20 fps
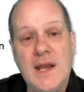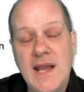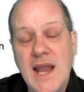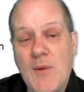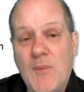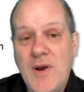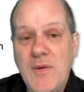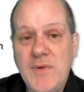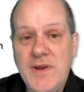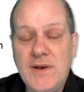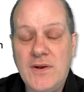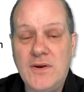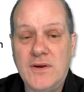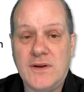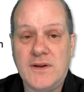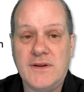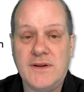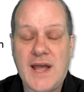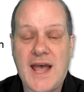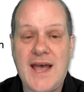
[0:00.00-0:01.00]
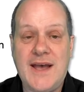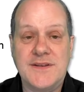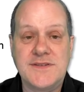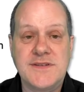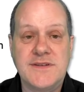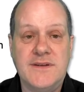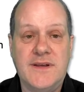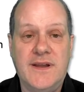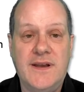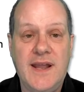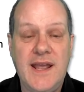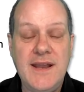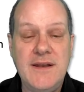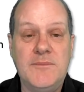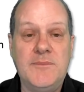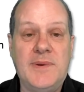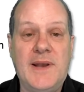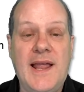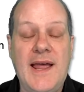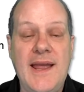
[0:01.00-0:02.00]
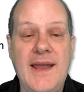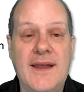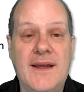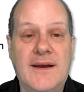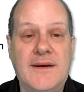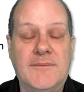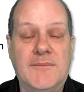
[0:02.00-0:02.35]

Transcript: Now, when we look at an in-play